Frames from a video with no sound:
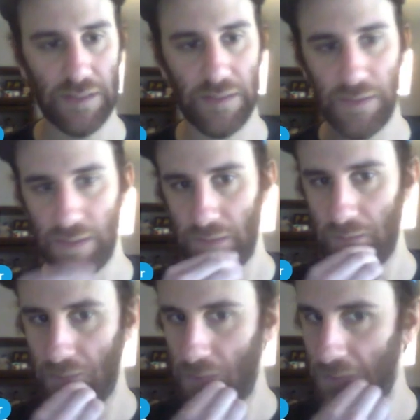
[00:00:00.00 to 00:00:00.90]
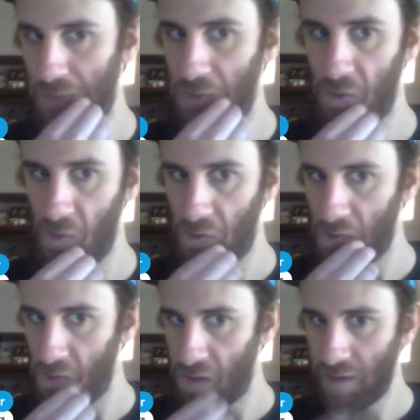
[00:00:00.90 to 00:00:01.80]

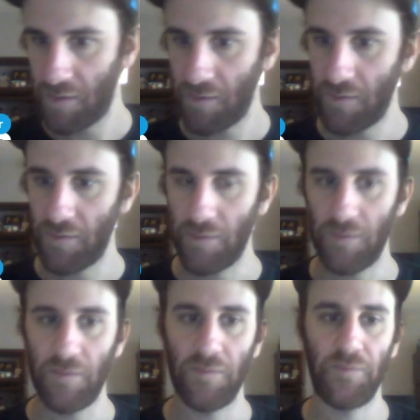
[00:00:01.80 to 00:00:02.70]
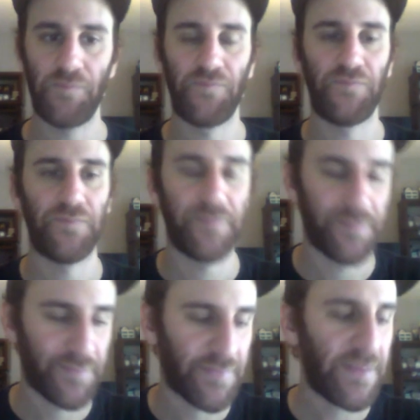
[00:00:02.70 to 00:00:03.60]

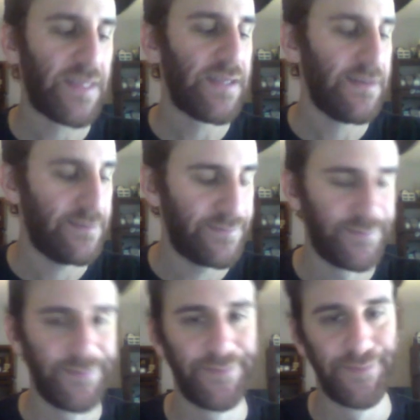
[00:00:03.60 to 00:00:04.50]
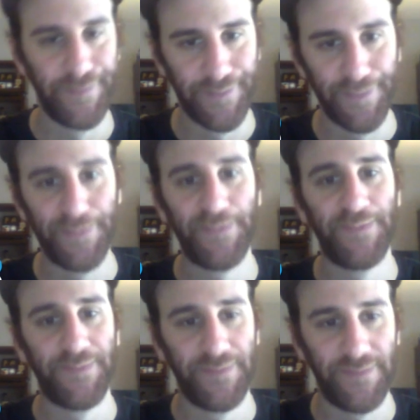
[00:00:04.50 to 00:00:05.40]

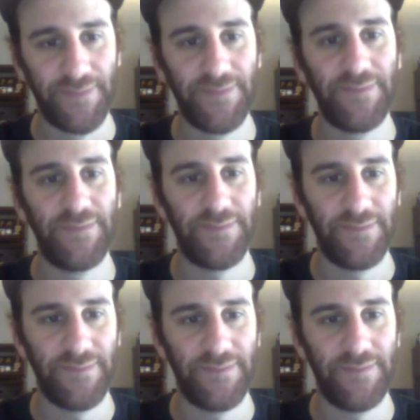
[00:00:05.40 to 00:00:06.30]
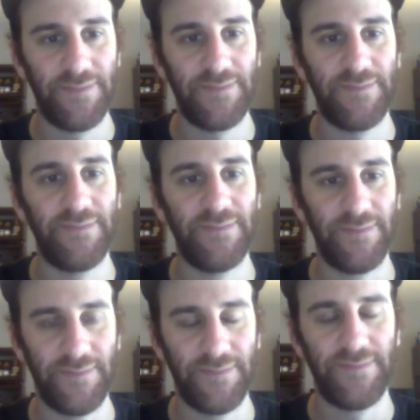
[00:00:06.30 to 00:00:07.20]

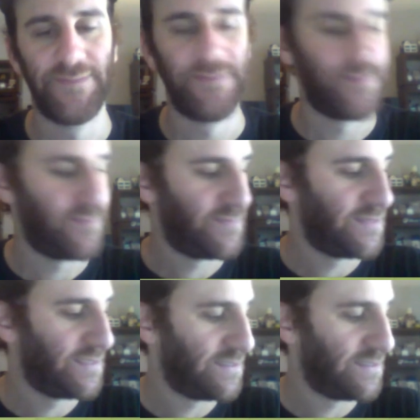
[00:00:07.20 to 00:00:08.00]
(silent)